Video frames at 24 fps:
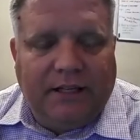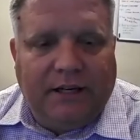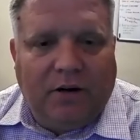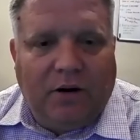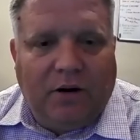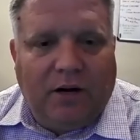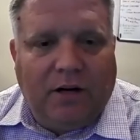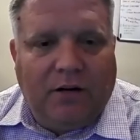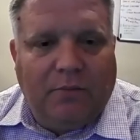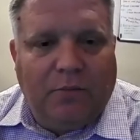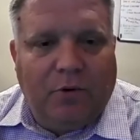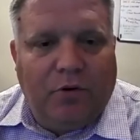Diego
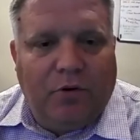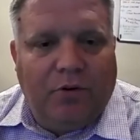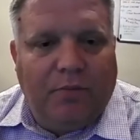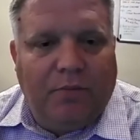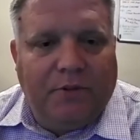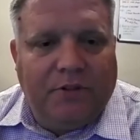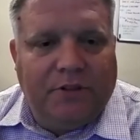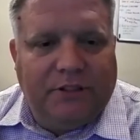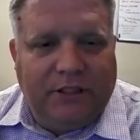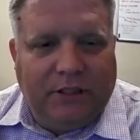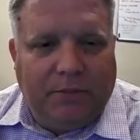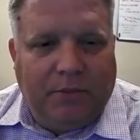Automotive
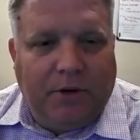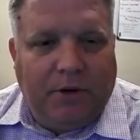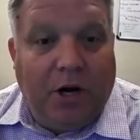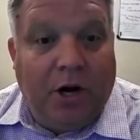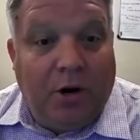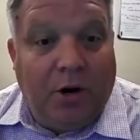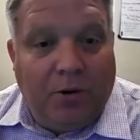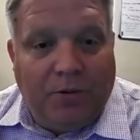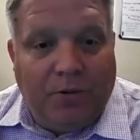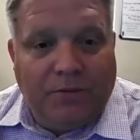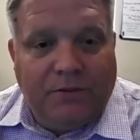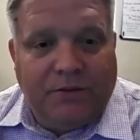Museum
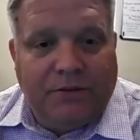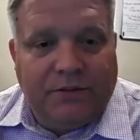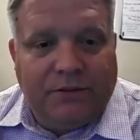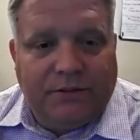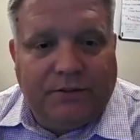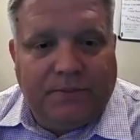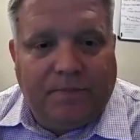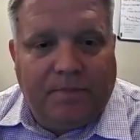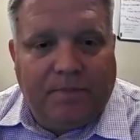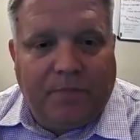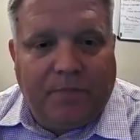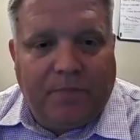
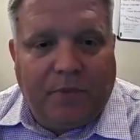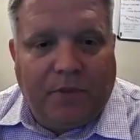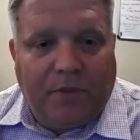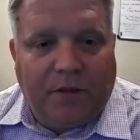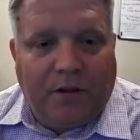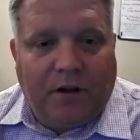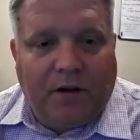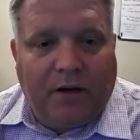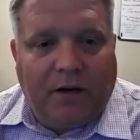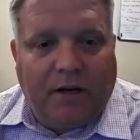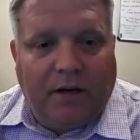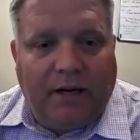owns
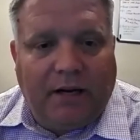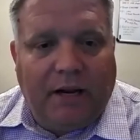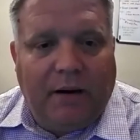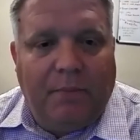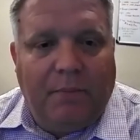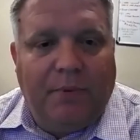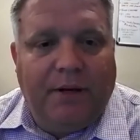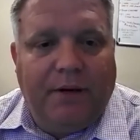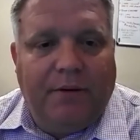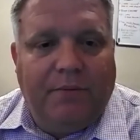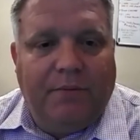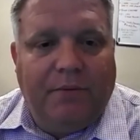can
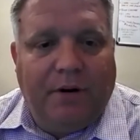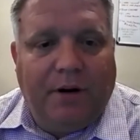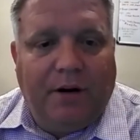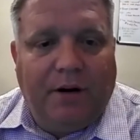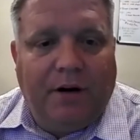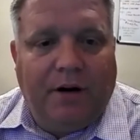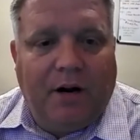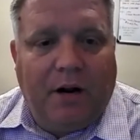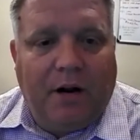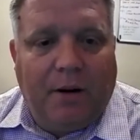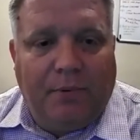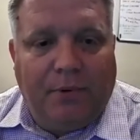be run
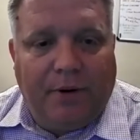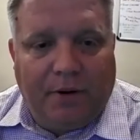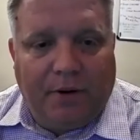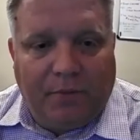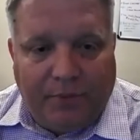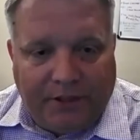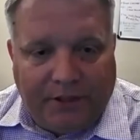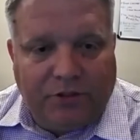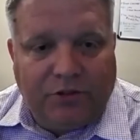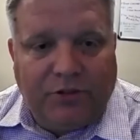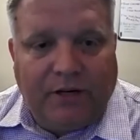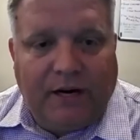and operated.
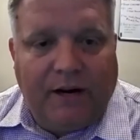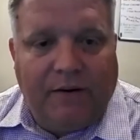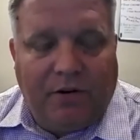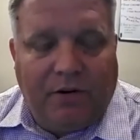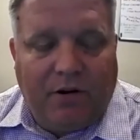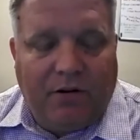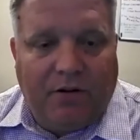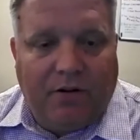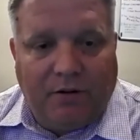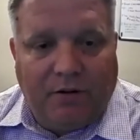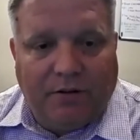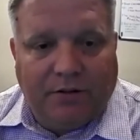We can drive
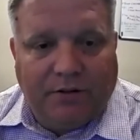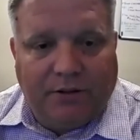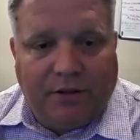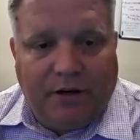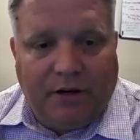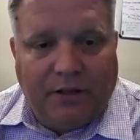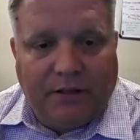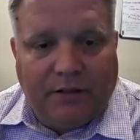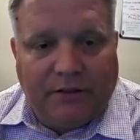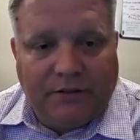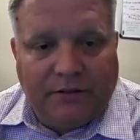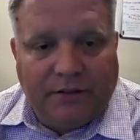all of those
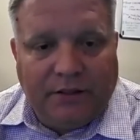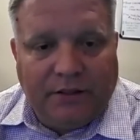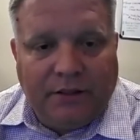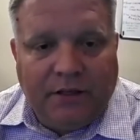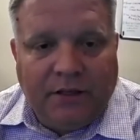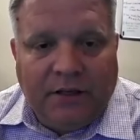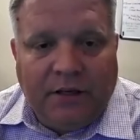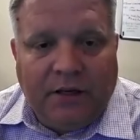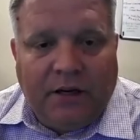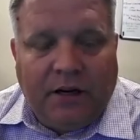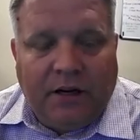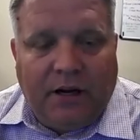cars.
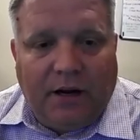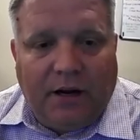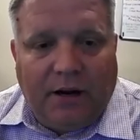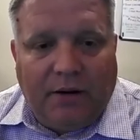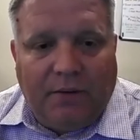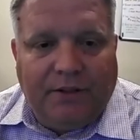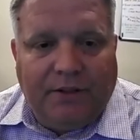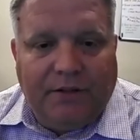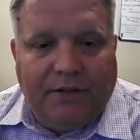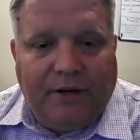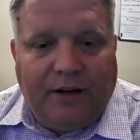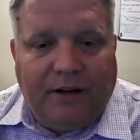
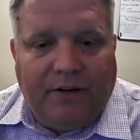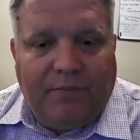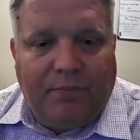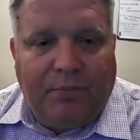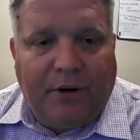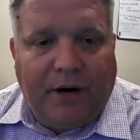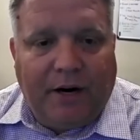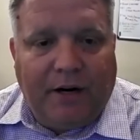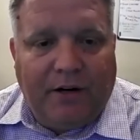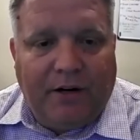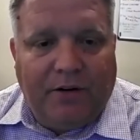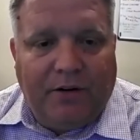We do have
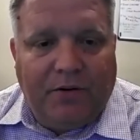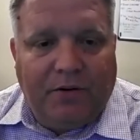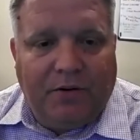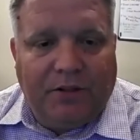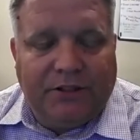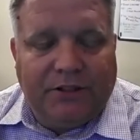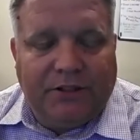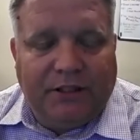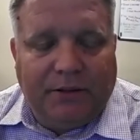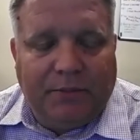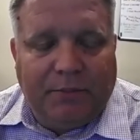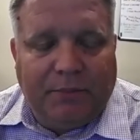pride in
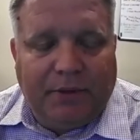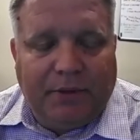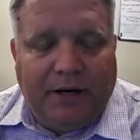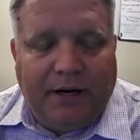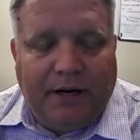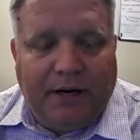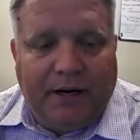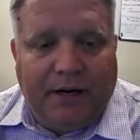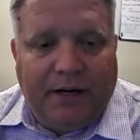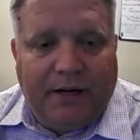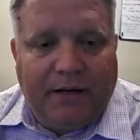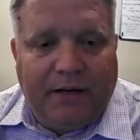ownership,
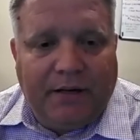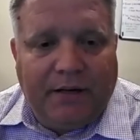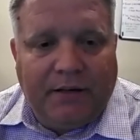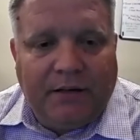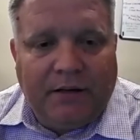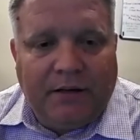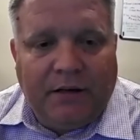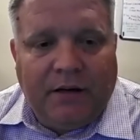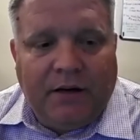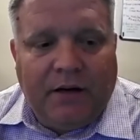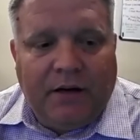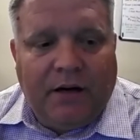and
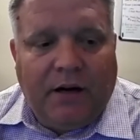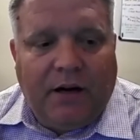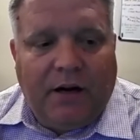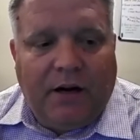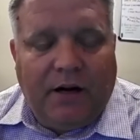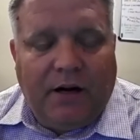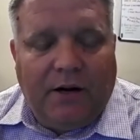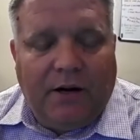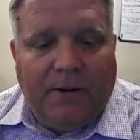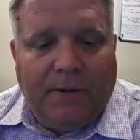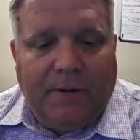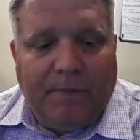
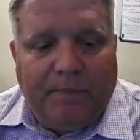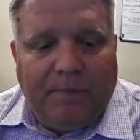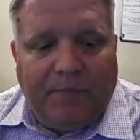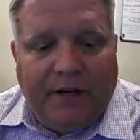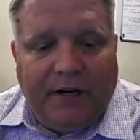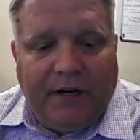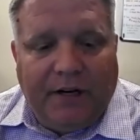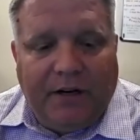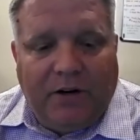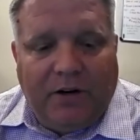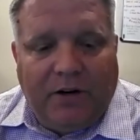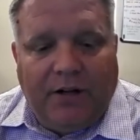
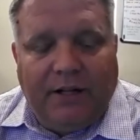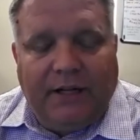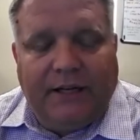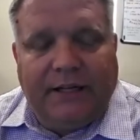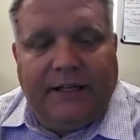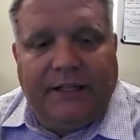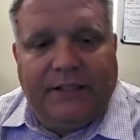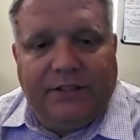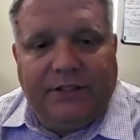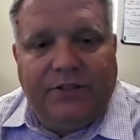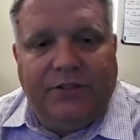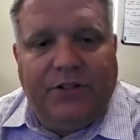any car that
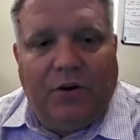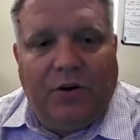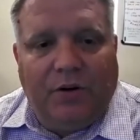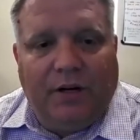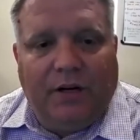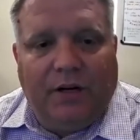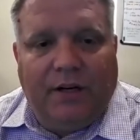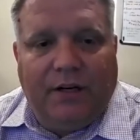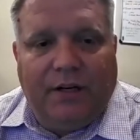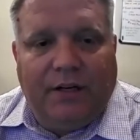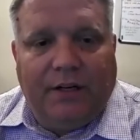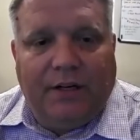gets
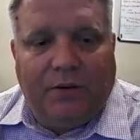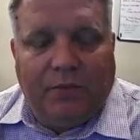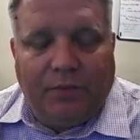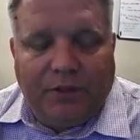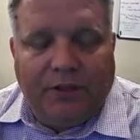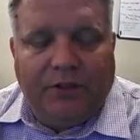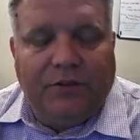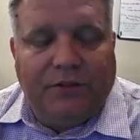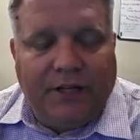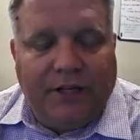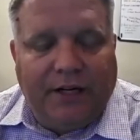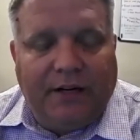donated here, we
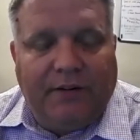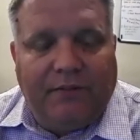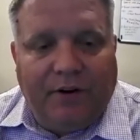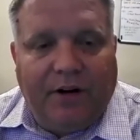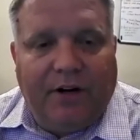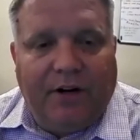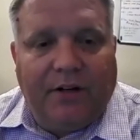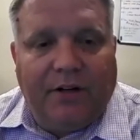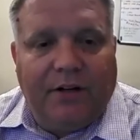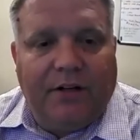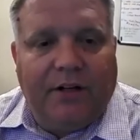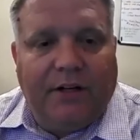do take
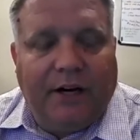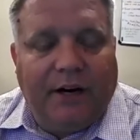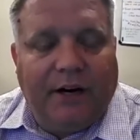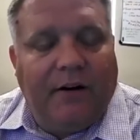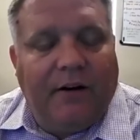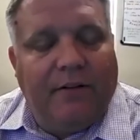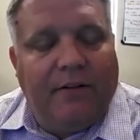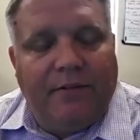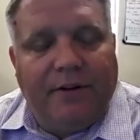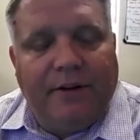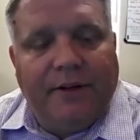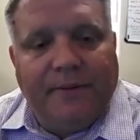very good care
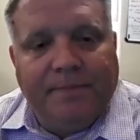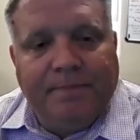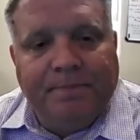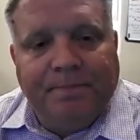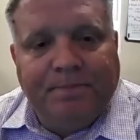of it.